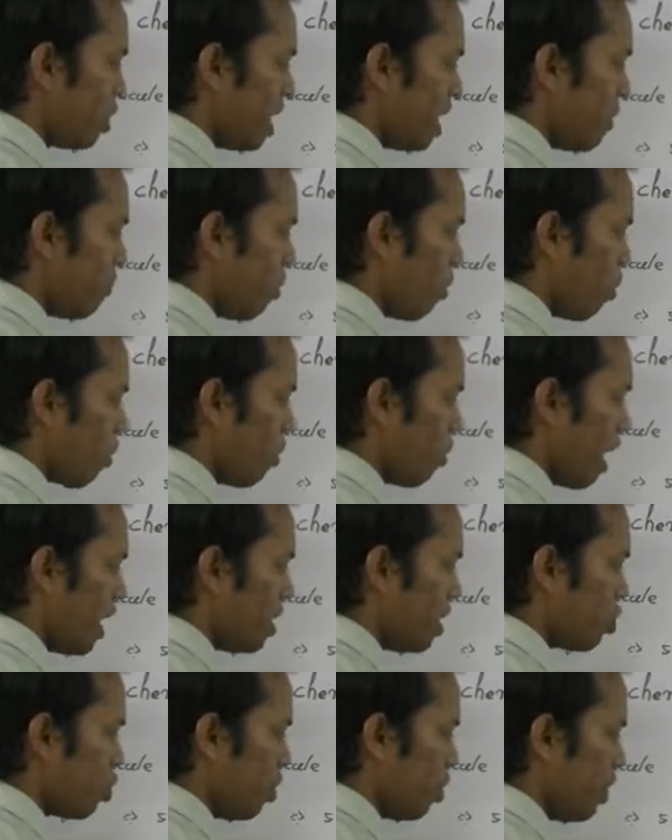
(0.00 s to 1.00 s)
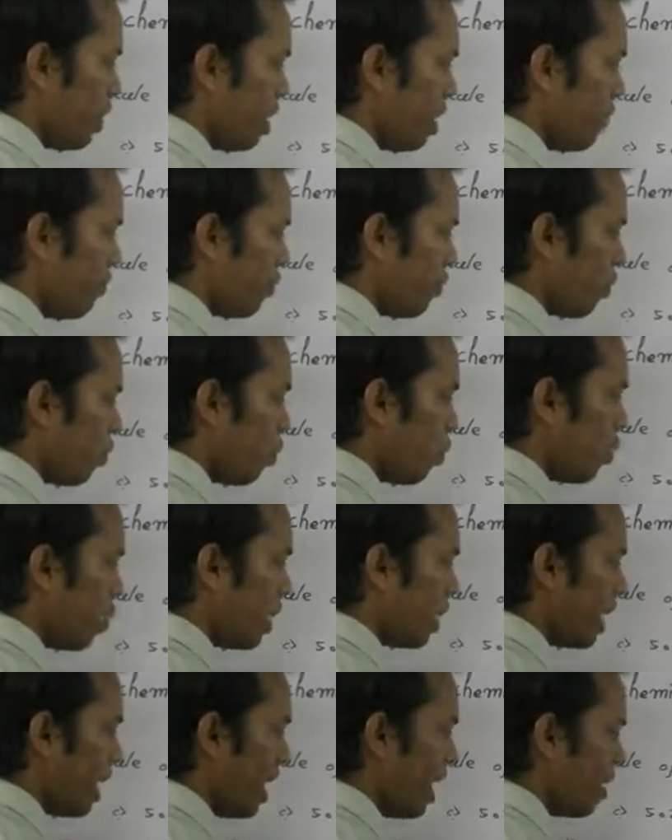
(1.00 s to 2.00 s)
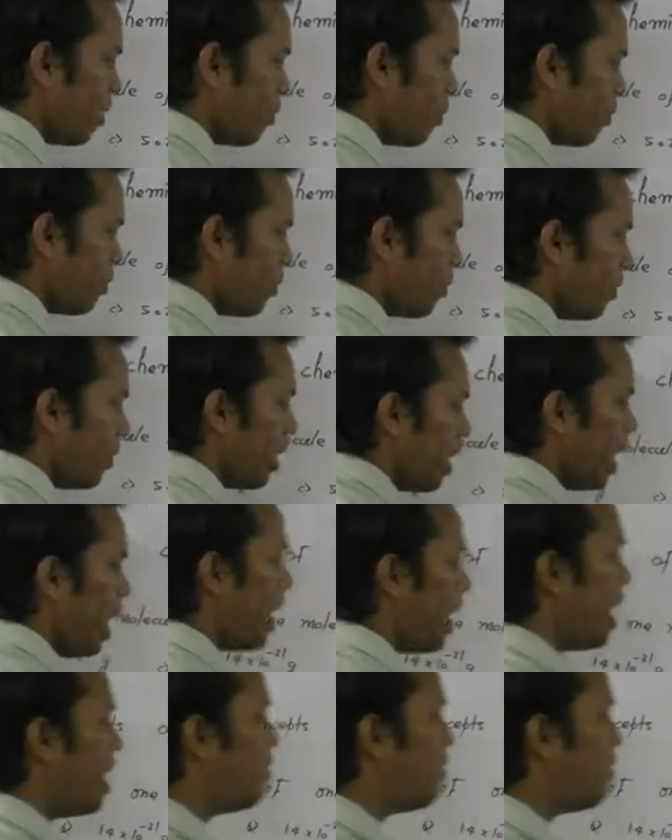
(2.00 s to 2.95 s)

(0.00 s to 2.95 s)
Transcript: 10 power minus 24 gram. And